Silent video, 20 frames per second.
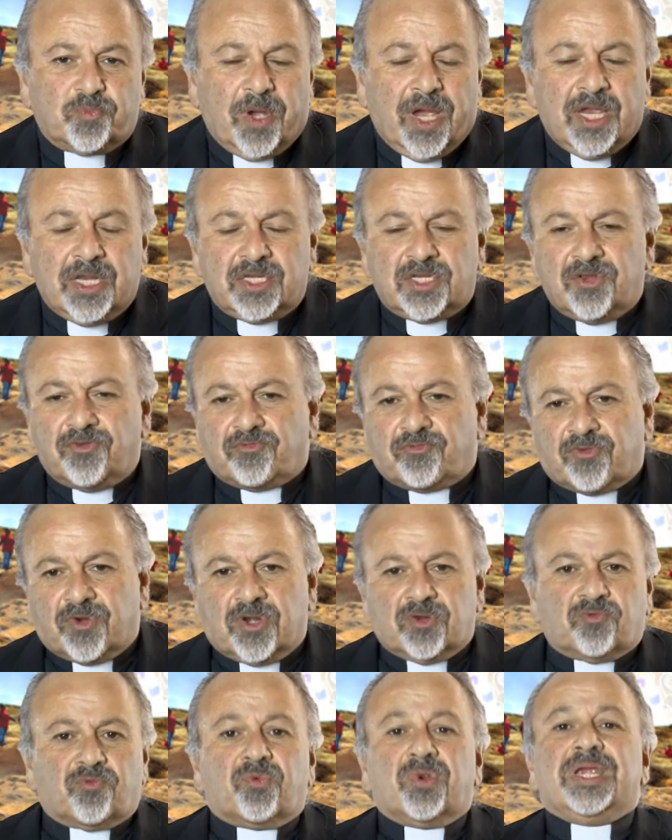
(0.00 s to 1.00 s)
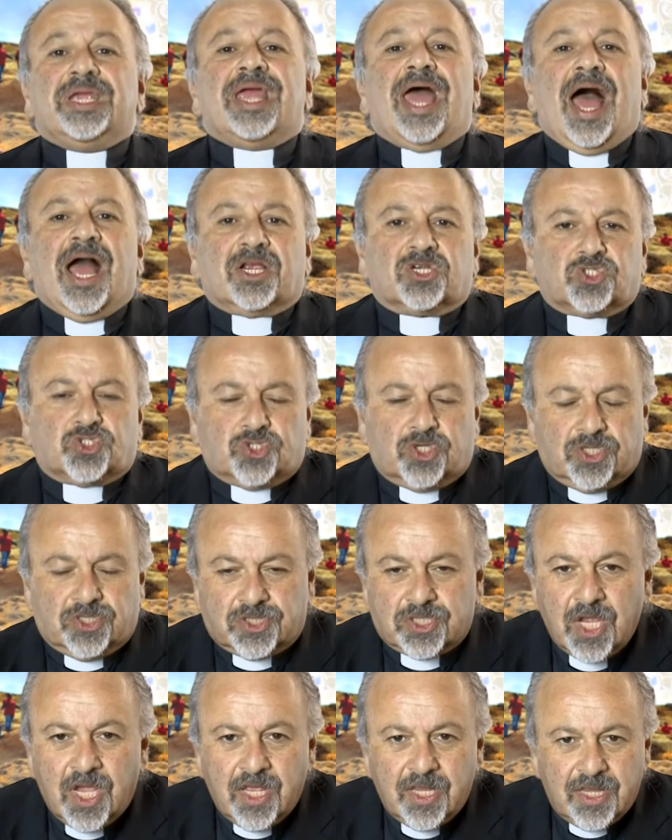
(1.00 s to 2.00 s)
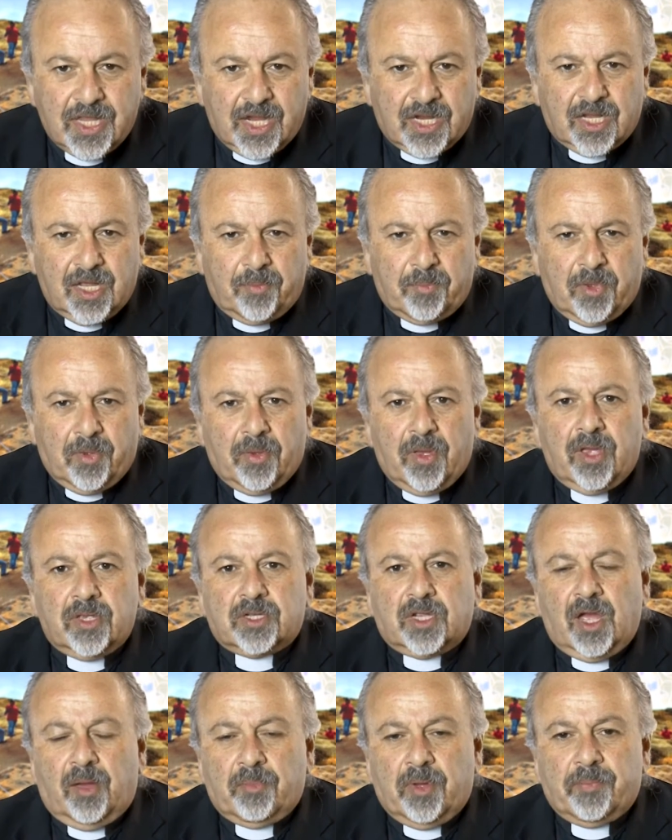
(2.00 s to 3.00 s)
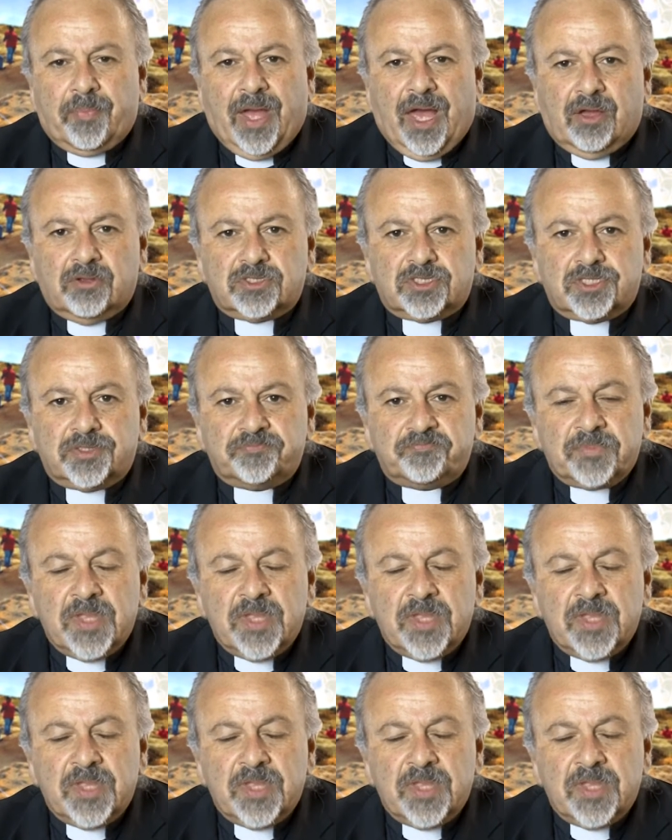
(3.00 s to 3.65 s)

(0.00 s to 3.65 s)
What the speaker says: by different reactions that come about.